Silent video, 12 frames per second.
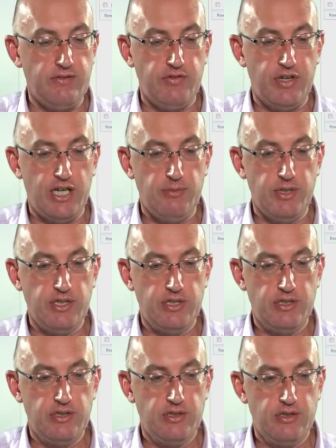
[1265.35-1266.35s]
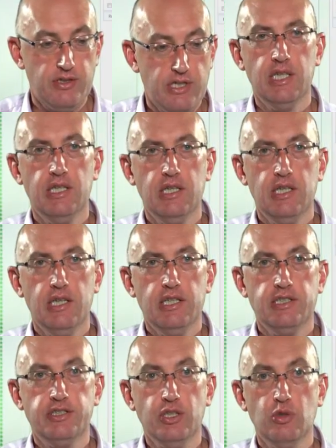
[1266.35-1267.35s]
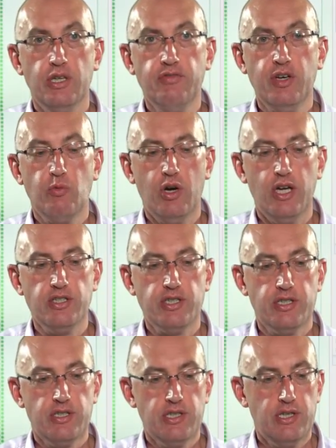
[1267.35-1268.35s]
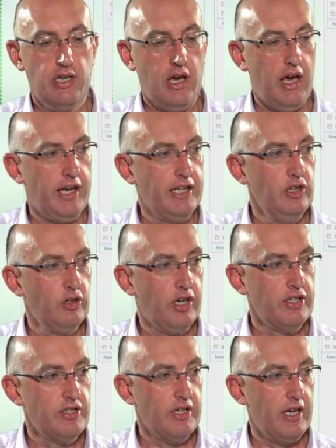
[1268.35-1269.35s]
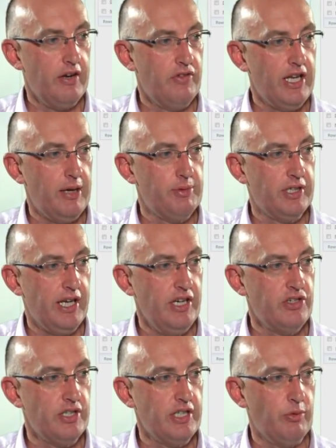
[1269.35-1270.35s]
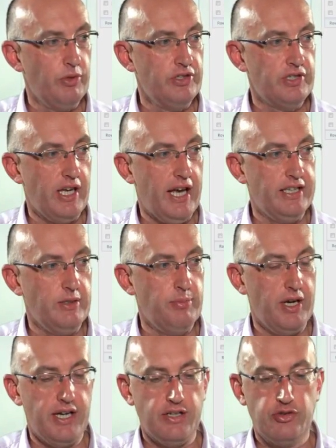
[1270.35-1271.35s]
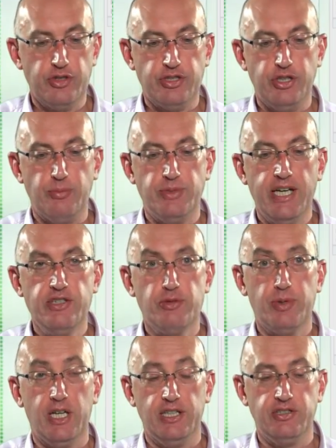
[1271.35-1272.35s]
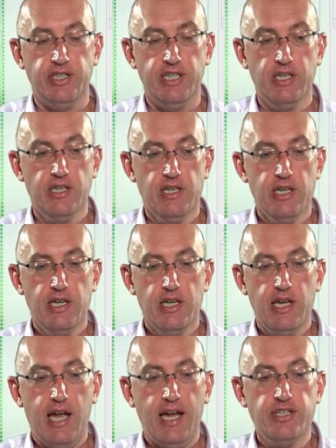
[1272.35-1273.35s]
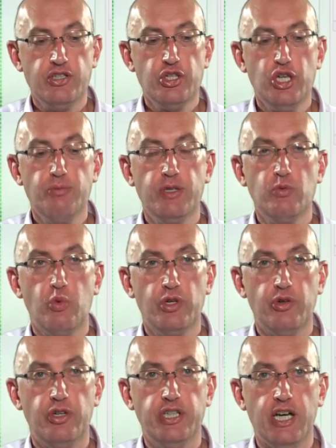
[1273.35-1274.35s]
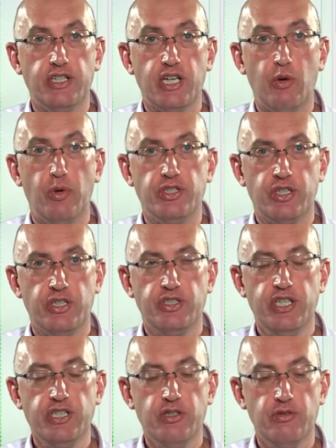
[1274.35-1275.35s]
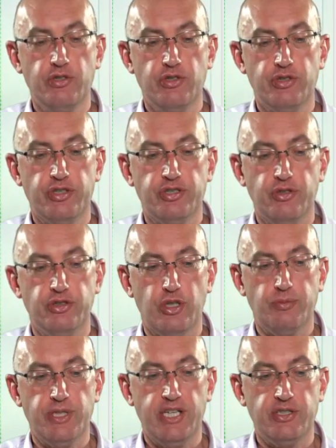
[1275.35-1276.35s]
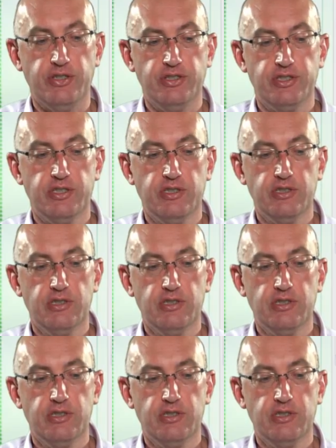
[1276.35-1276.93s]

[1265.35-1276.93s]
environment. So if I want, I can look at every application that was added by a trusted updater policy and determine whether or not I want to continue to trust those updaters.